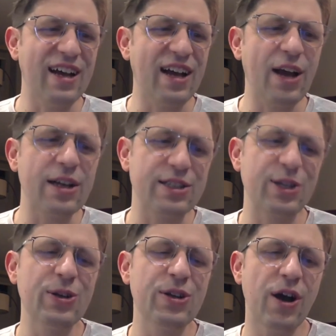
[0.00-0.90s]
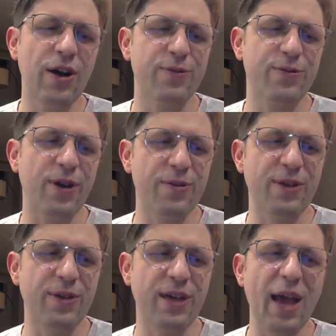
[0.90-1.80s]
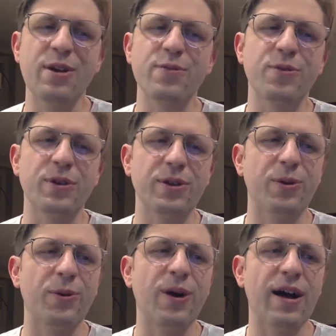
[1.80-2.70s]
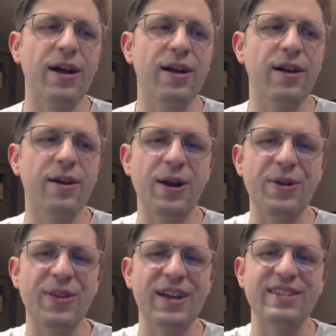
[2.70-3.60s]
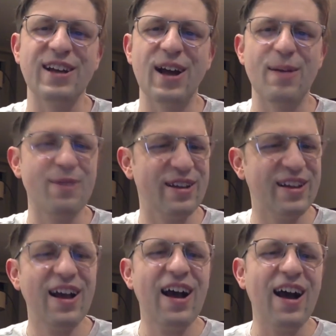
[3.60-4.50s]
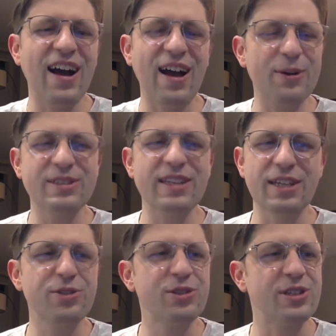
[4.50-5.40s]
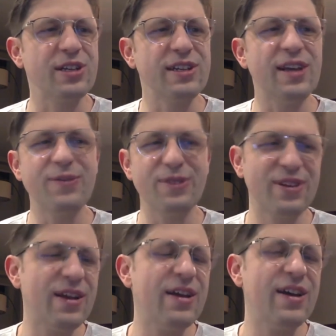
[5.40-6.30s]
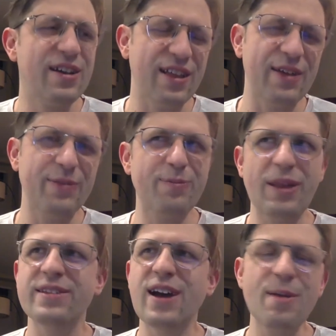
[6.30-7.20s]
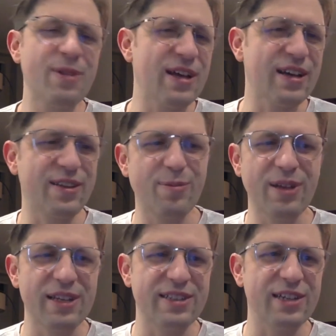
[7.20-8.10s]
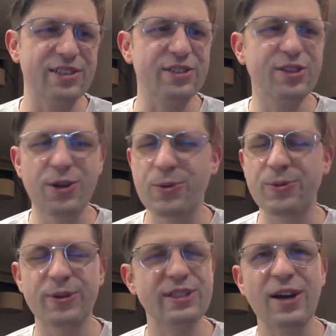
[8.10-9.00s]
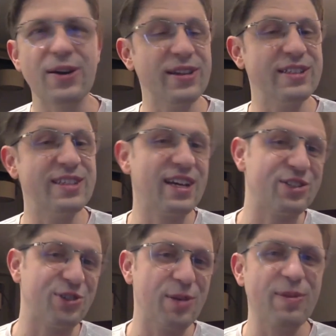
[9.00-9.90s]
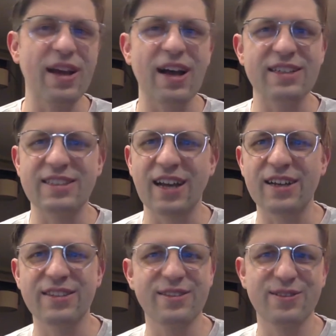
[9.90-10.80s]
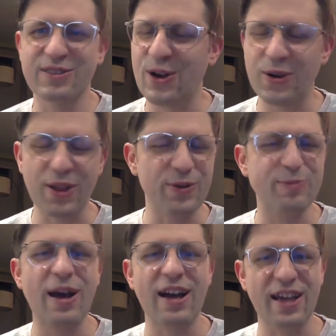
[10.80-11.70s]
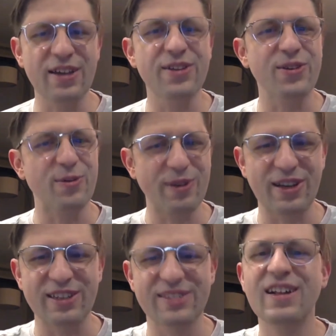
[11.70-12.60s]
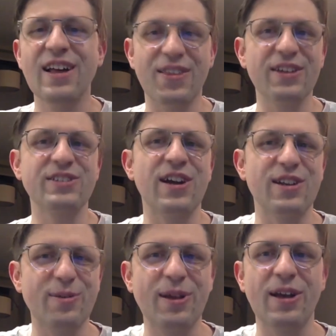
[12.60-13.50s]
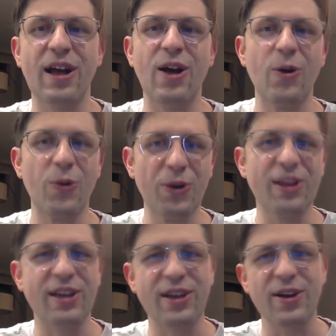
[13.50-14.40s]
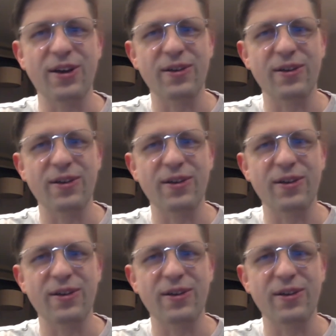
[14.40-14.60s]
got turned off of gaming for a little while around that time, and I wasn't as interested in them. Then by the time like the PlayStation 2 was out and the Sega Dreamcast, I totally was back into it because things got to be really good.